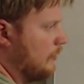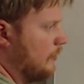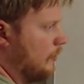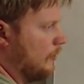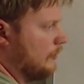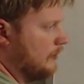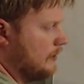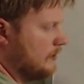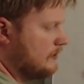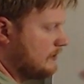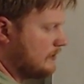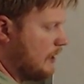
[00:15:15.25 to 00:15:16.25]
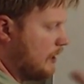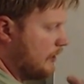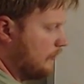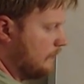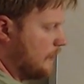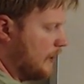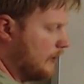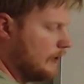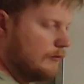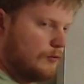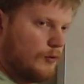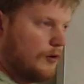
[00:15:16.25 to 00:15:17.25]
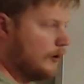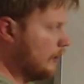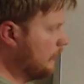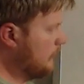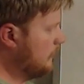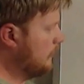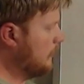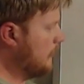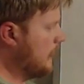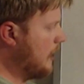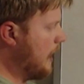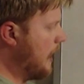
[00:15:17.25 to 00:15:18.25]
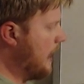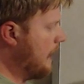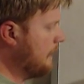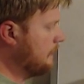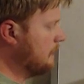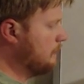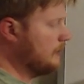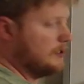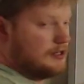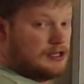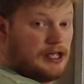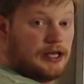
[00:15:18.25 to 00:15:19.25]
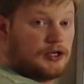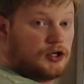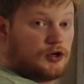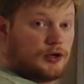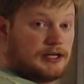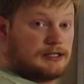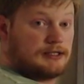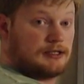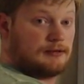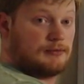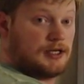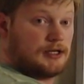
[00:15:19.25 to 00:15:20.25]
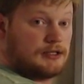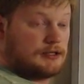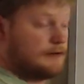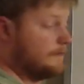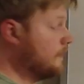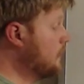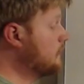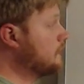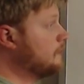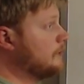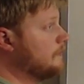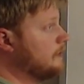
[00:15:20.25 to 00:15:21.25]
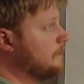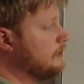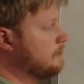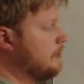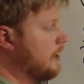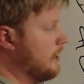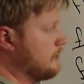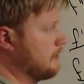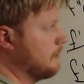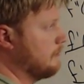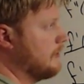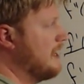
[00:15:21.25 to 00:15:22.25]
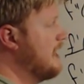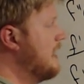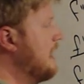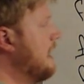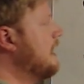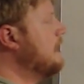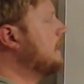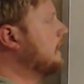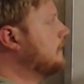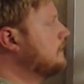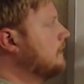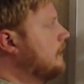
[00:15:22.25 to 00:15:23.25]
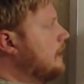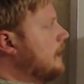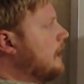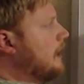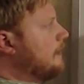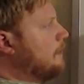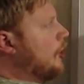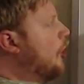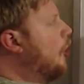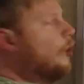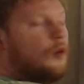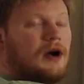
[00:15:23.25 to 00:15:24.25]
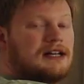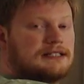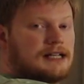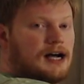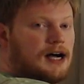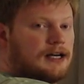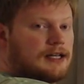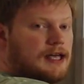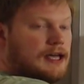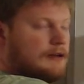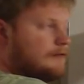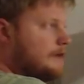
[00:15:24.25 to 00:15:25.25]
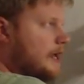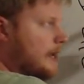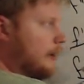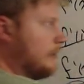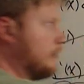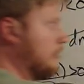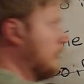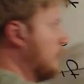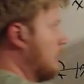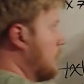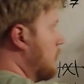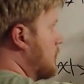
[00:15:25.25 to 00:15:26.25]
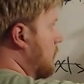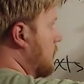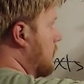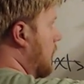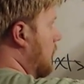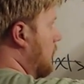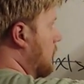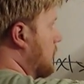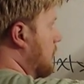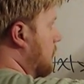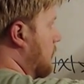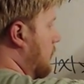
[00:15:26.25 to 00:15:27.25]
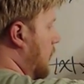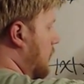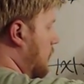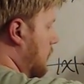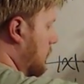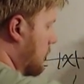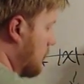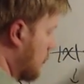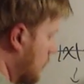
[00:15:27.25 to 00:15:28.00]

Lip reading: On this side of -1, I have to be increasing because the first derivative is positive. And I'm always concave down. So it's got to look something like this.